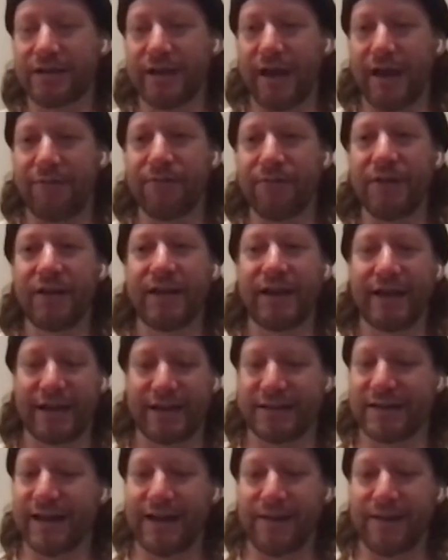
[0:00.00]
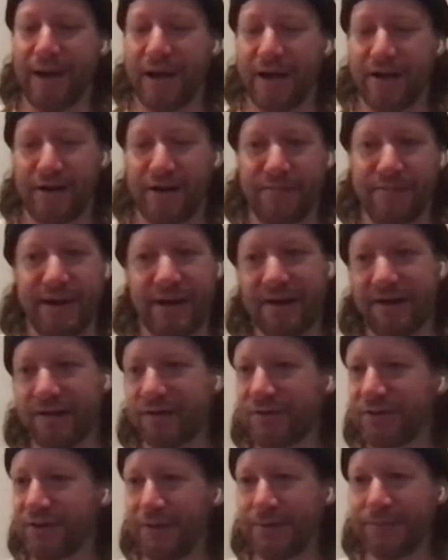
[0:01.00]
I feel like it's getting better and better.
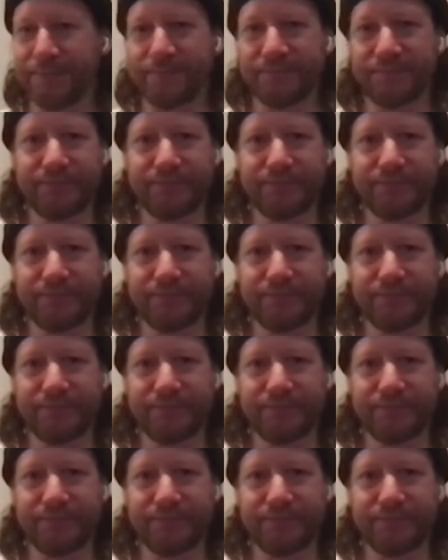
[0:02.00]
So.